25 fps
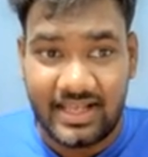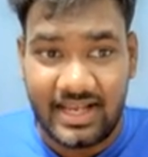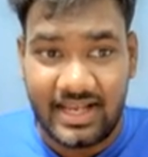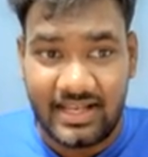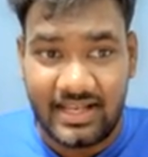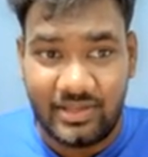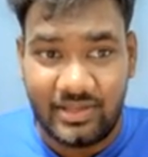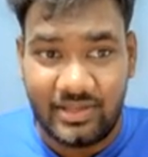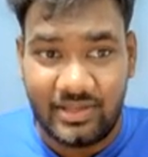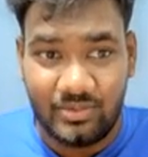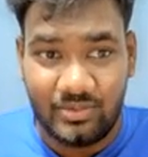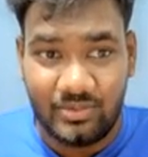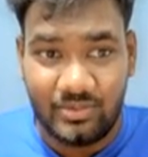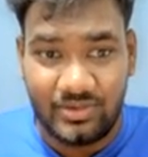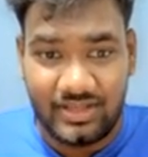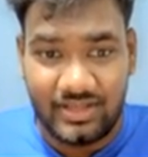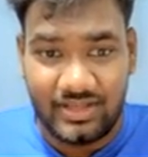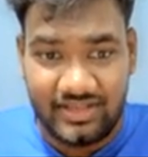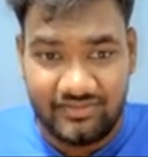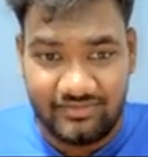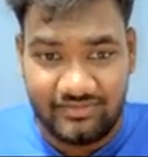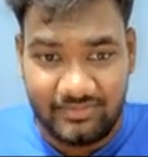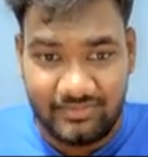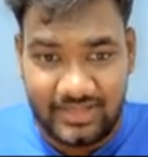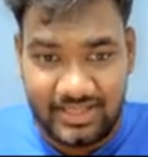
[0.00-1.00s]
Can you
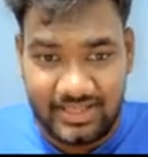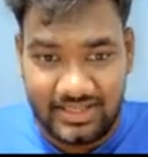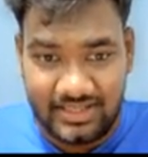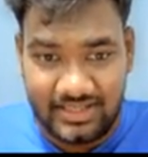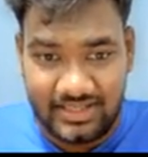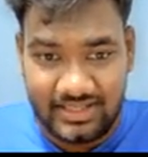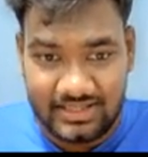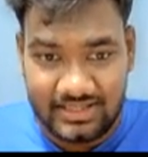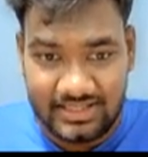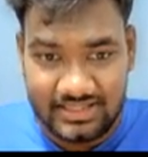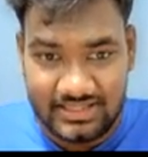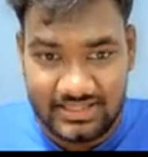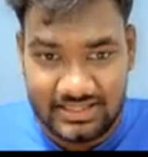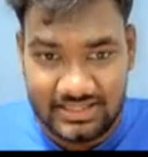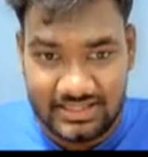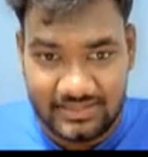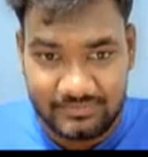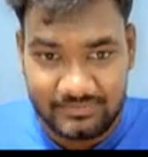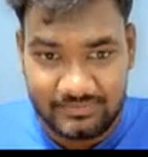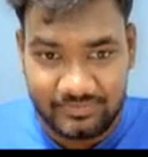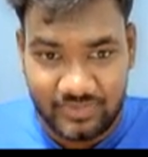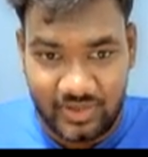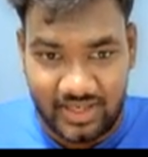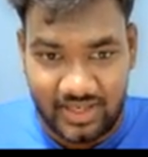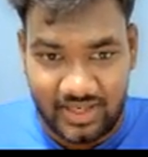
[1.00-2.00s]
give me the,
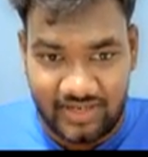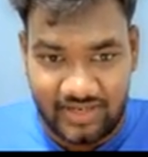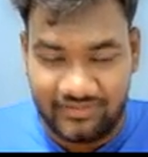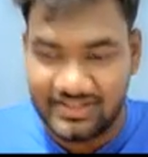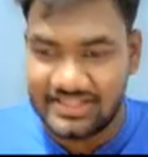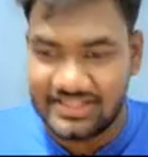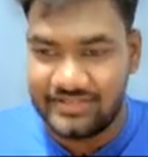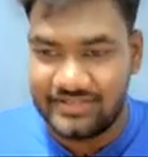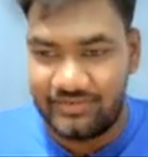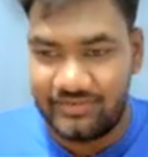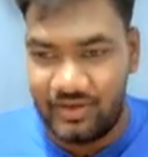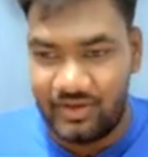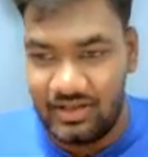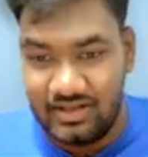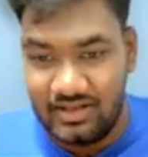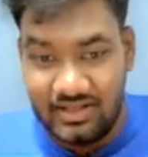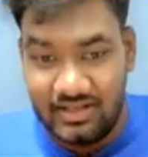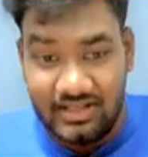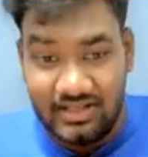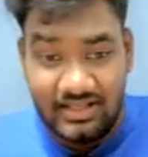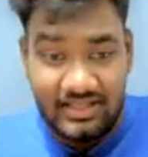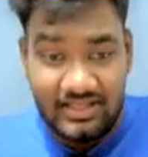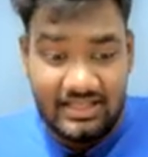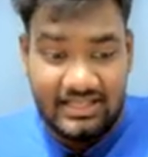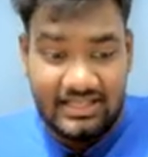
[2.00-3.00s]
okay, first of all,
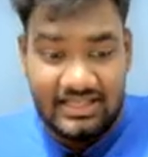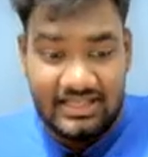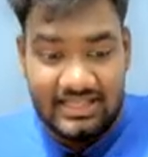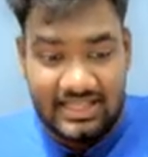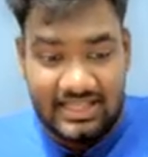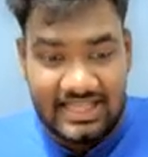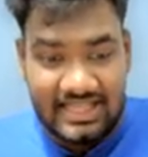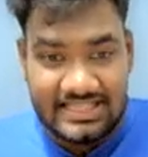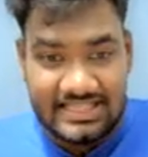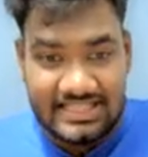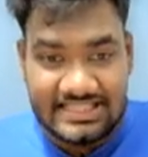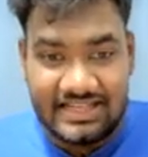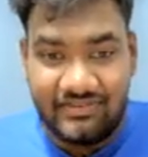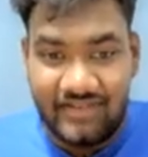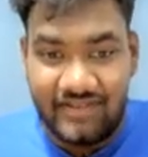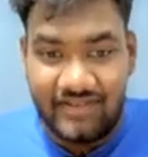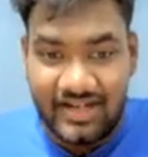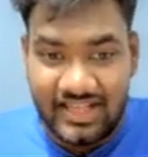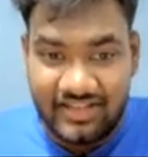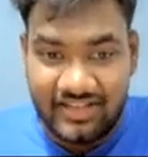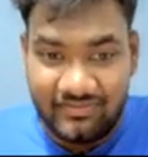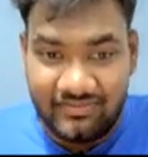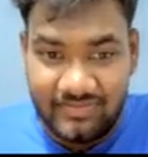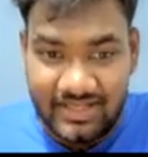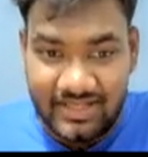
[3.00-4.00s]
can
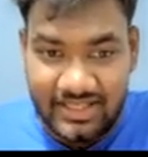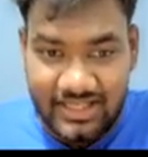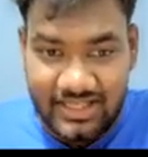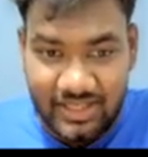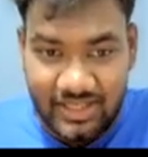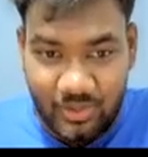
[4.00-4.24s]
someone give me